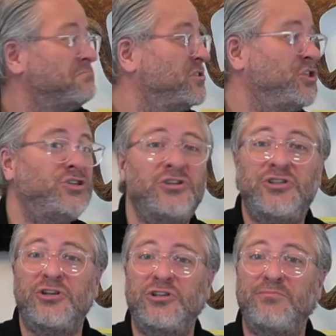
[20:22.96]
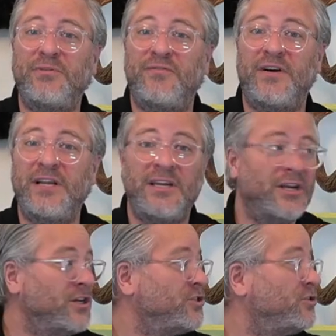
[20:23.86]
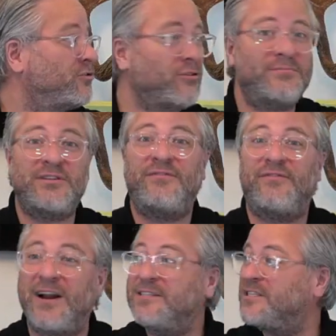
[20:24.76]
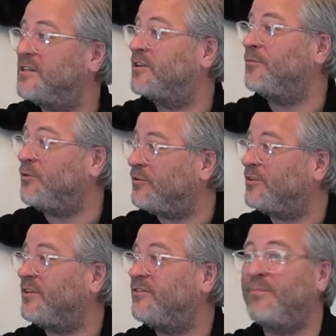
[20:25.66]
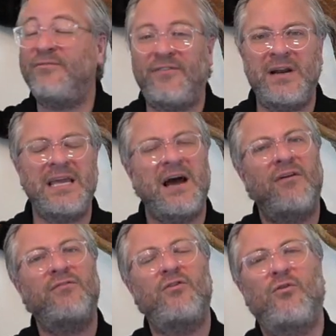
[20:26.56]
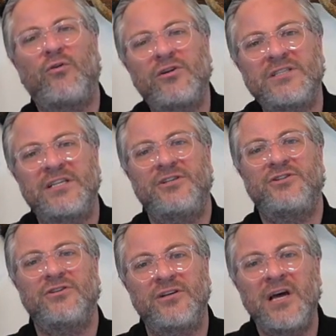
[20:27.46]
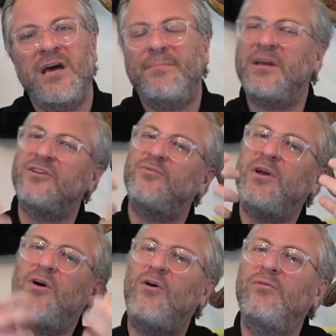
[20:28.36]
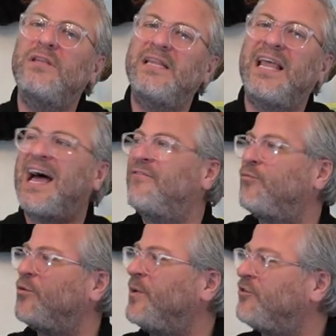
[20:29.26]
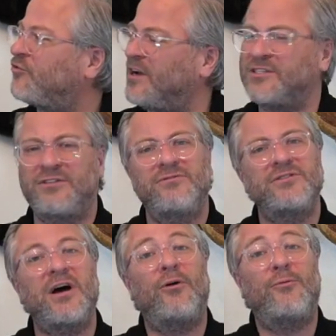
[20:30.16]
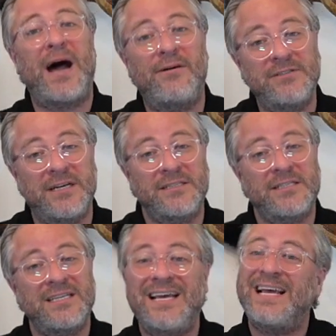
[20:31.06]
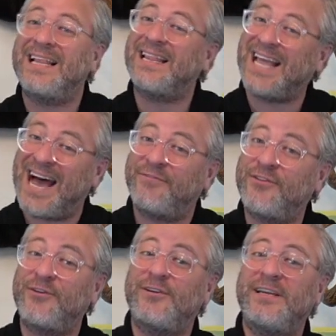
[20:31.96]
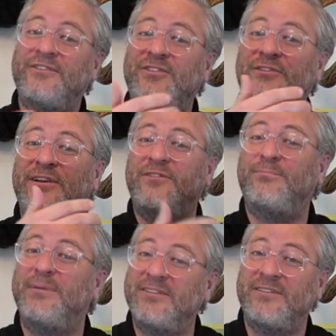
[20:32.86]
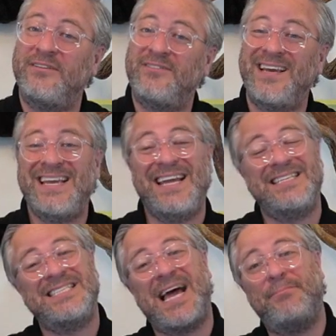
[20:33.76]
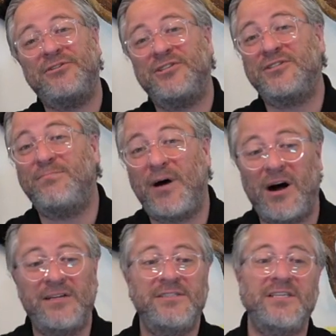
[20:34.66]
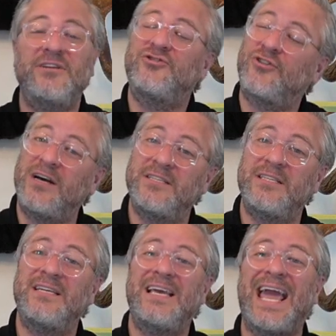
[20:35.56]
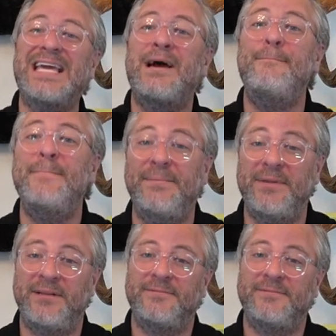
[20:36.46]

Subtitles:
Should church be funny? Should groups of friends and communities be funny? Of course they should, because we only laugh when we trust those around us. Laughter is serious business. It establishes bonds, trust, and commitment.